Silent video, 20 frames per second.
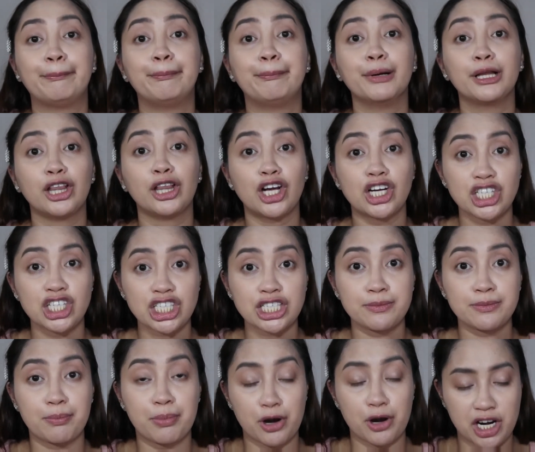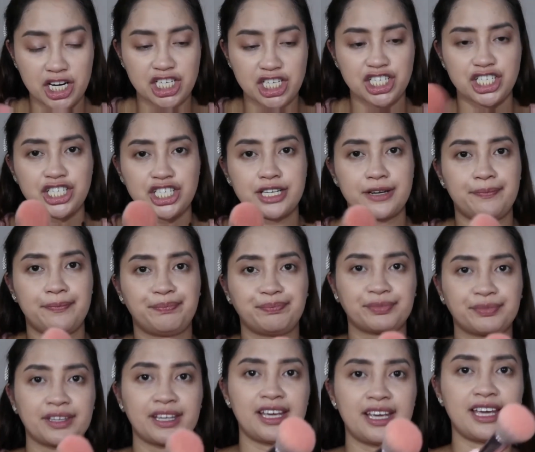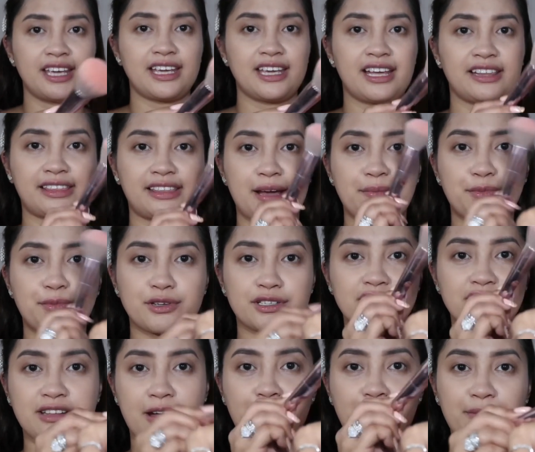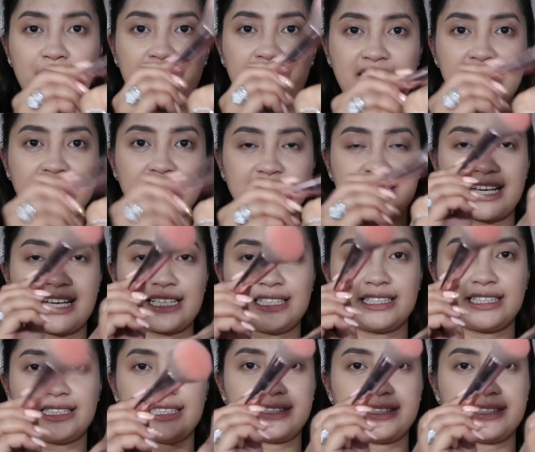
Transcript: blush brush. Yan, tapos tap lang excess.